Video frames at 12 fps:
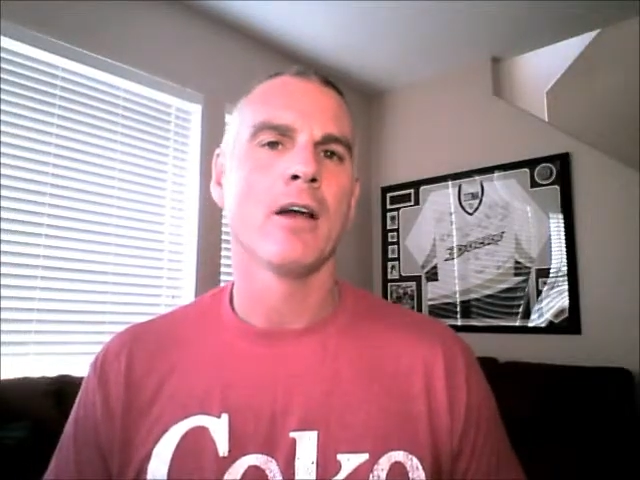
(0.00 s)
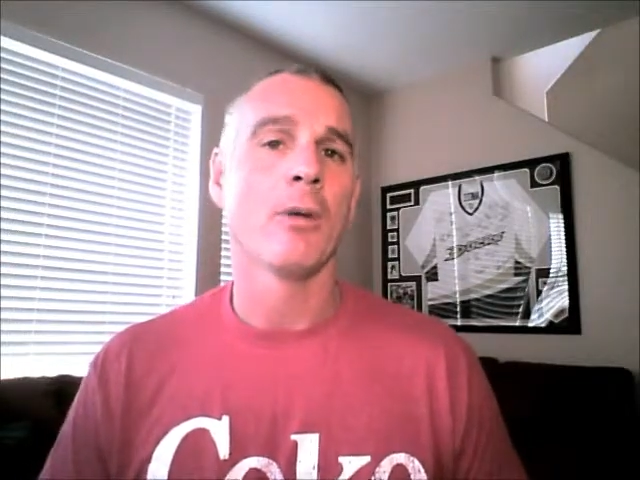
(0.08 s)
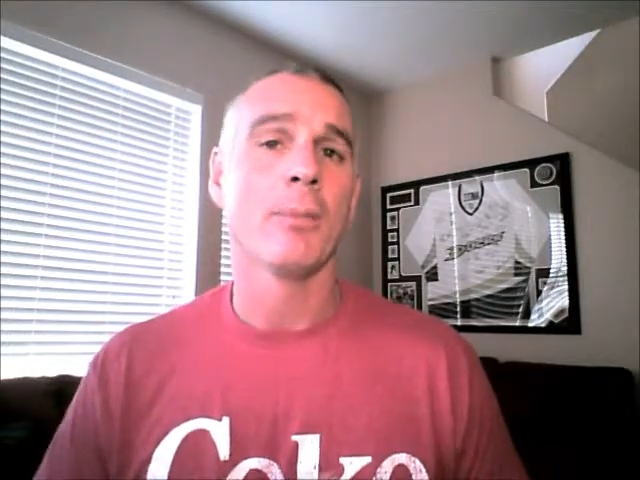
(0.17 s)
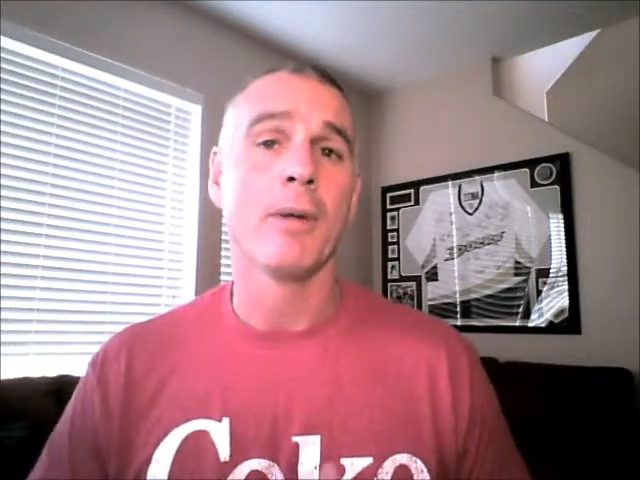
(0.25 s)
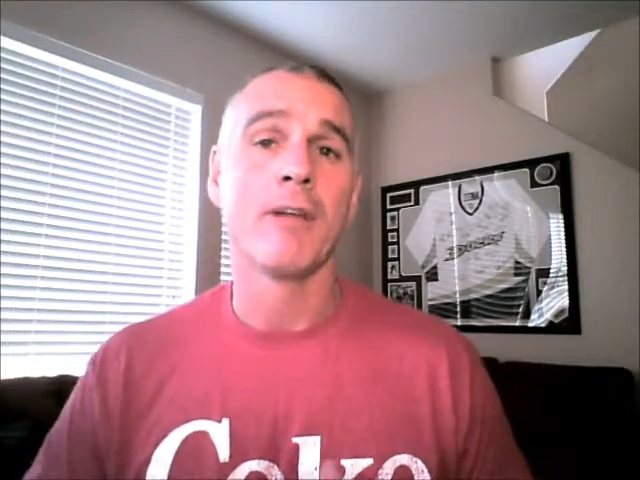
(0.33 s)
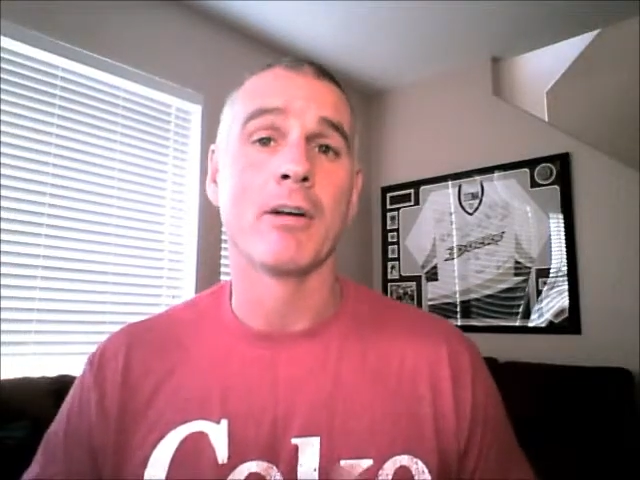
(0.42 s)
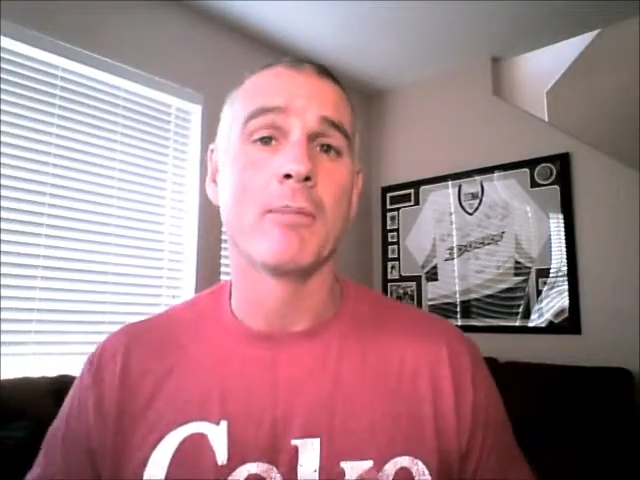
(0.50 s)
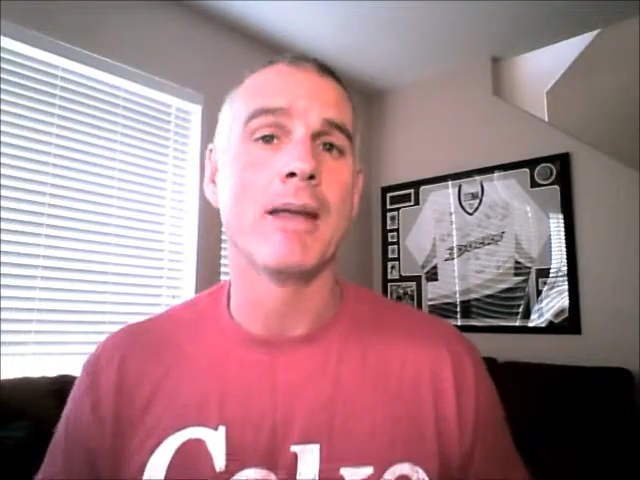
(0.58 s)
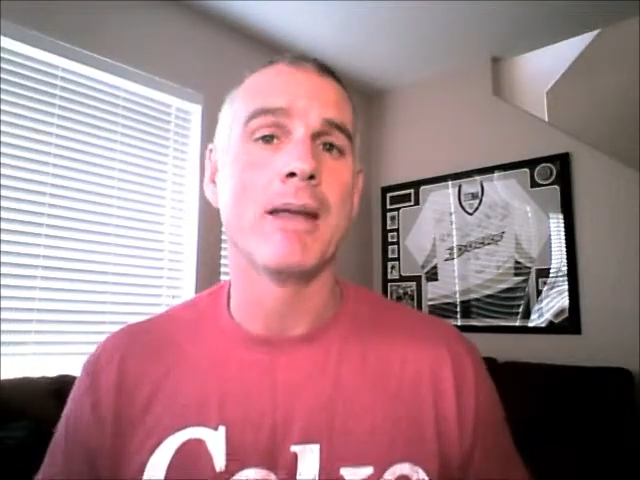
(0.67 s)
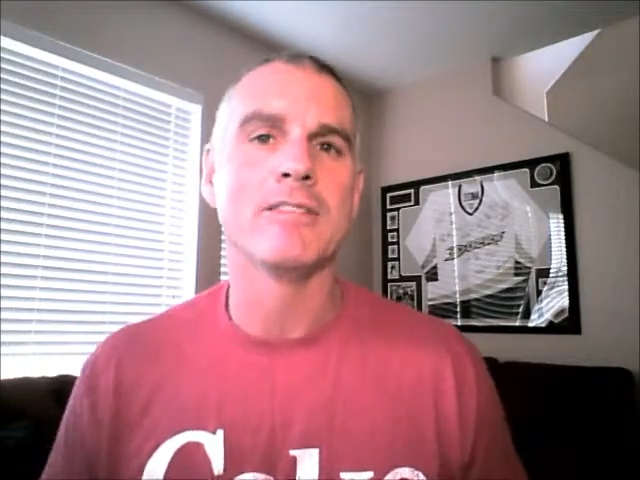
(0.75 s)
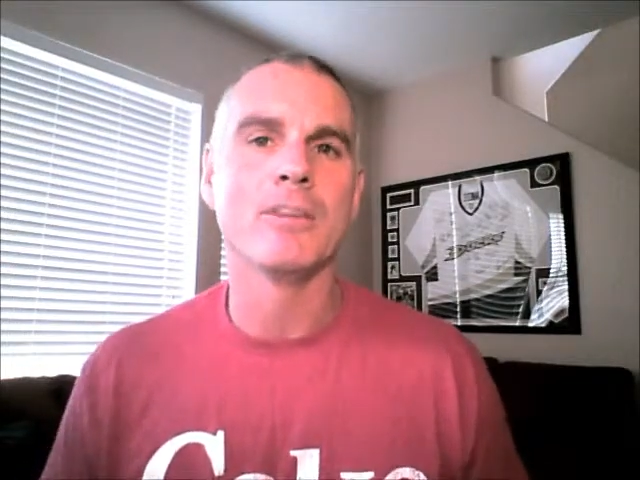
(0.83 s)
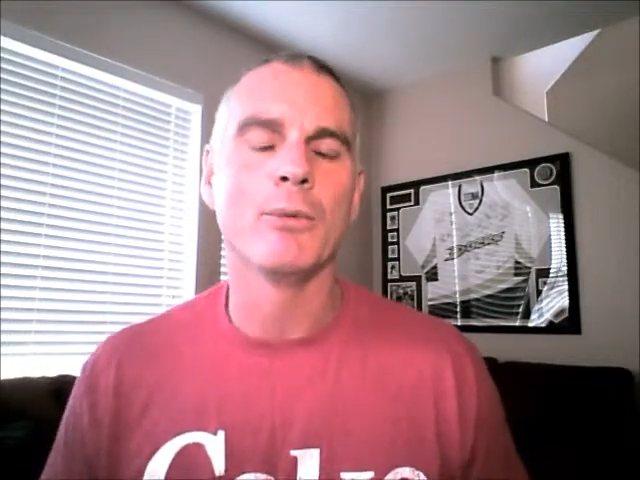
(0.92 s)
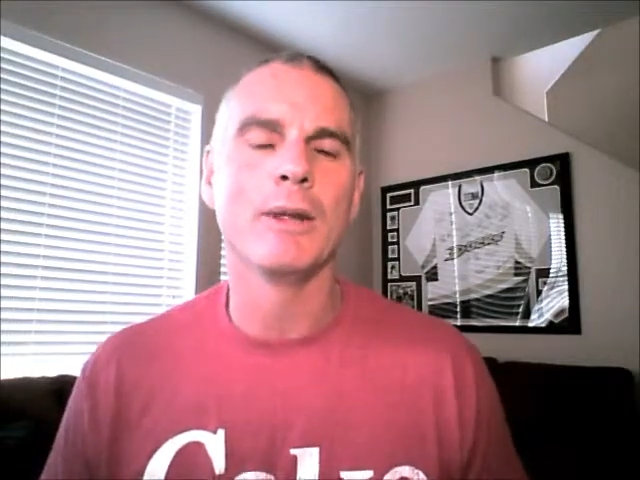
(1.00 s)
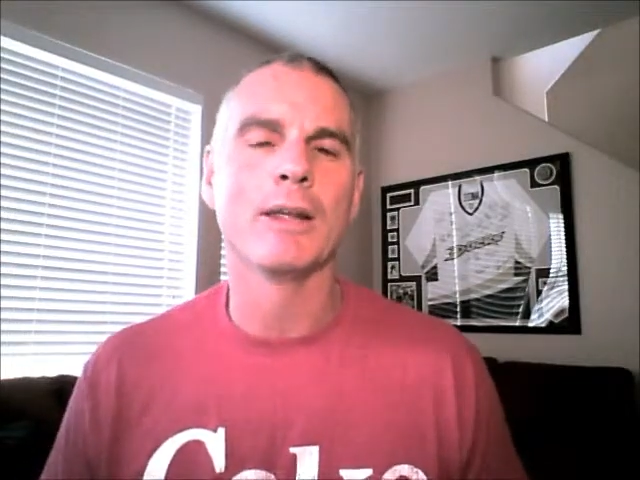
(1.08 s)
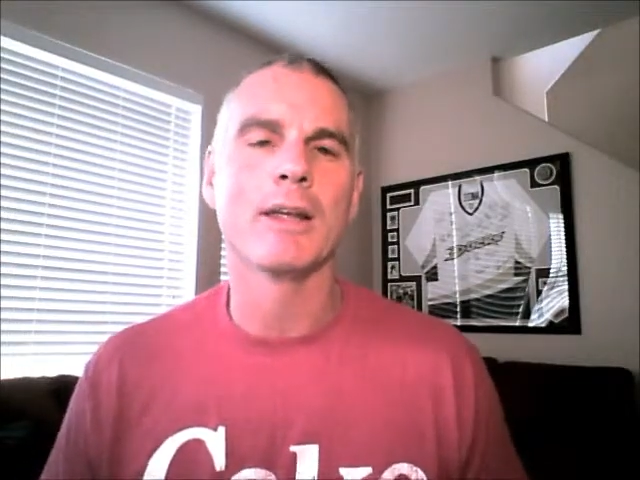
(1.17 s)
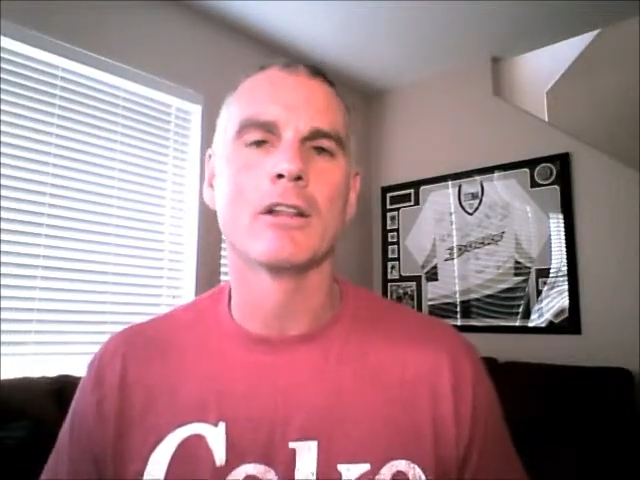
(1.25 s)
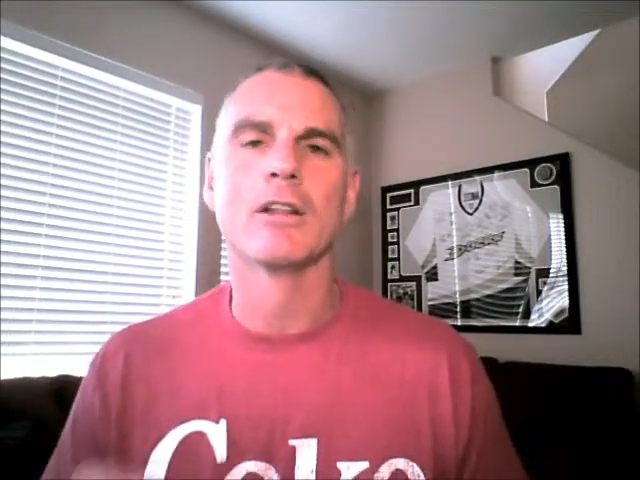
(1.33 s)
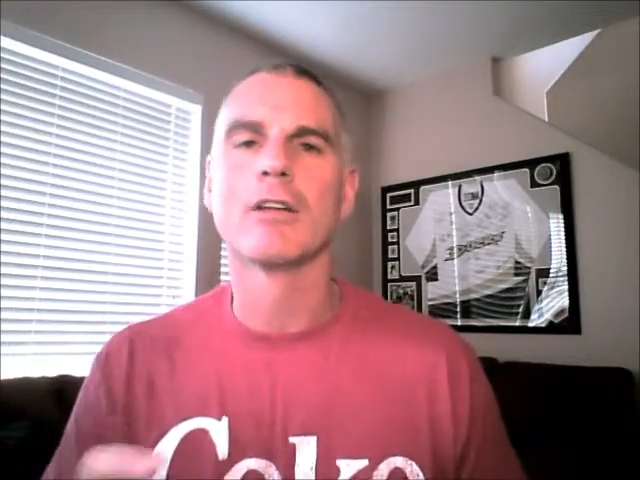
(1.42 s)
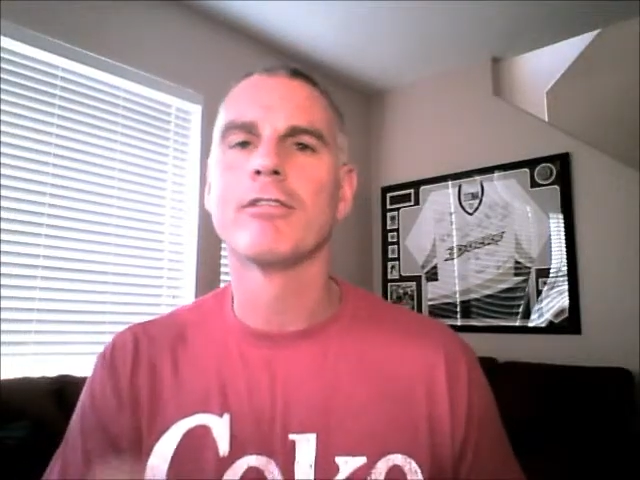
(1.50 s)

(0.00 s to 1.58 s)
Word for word: Hope you have an amazing weekend.